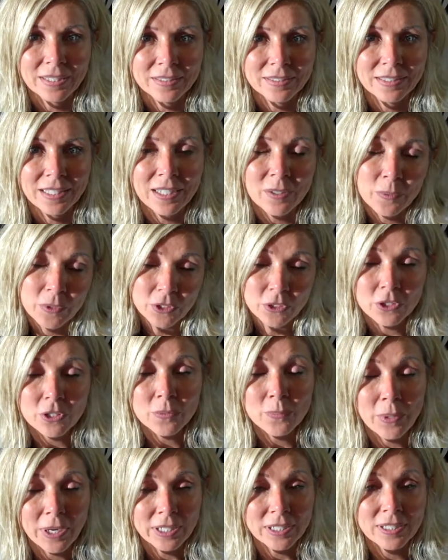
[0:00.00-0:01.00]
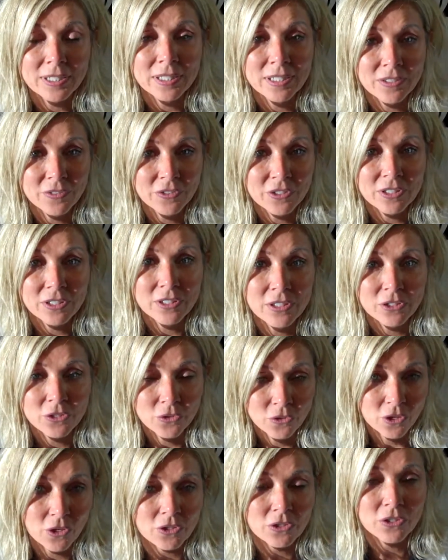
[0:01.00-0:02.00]
Yes. And it was good to practice the different
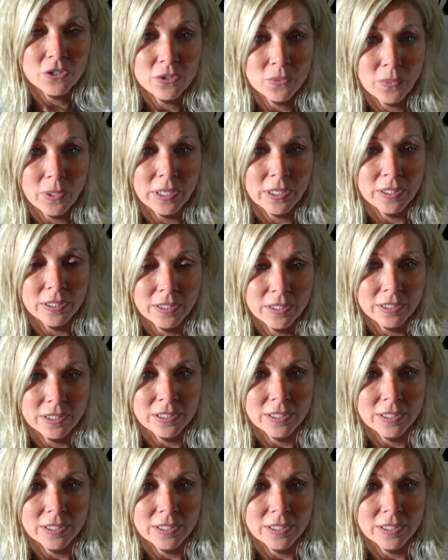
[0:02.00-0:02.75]
strokes as well.